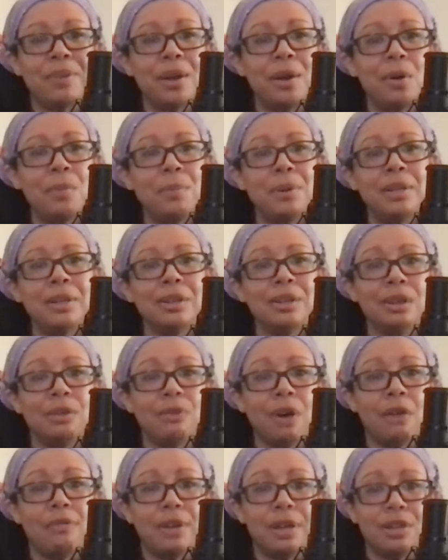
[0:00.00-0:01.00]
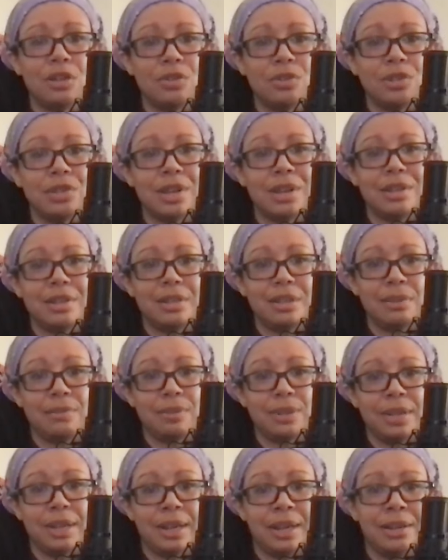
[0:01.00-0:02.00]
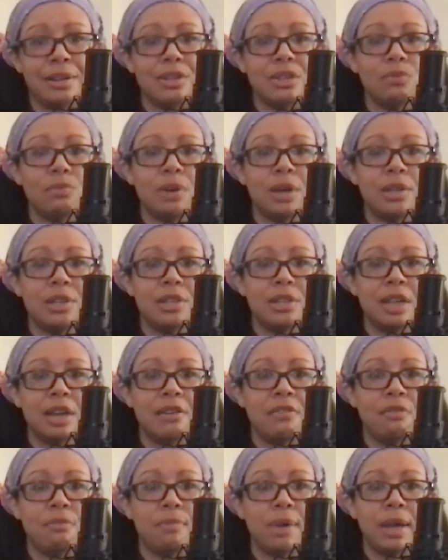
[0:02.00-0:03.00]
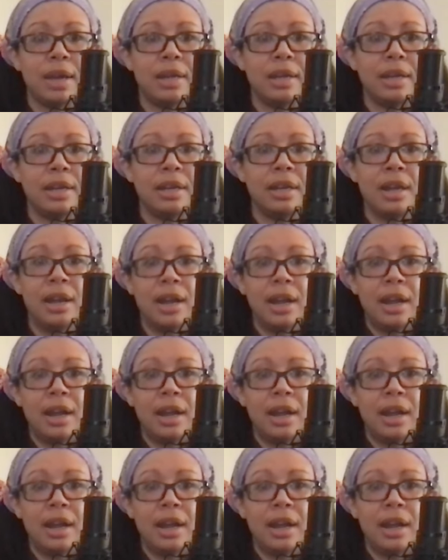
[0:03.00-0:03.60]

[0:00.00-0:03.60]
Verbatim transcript: hoping to live off interest and dividends once they've made it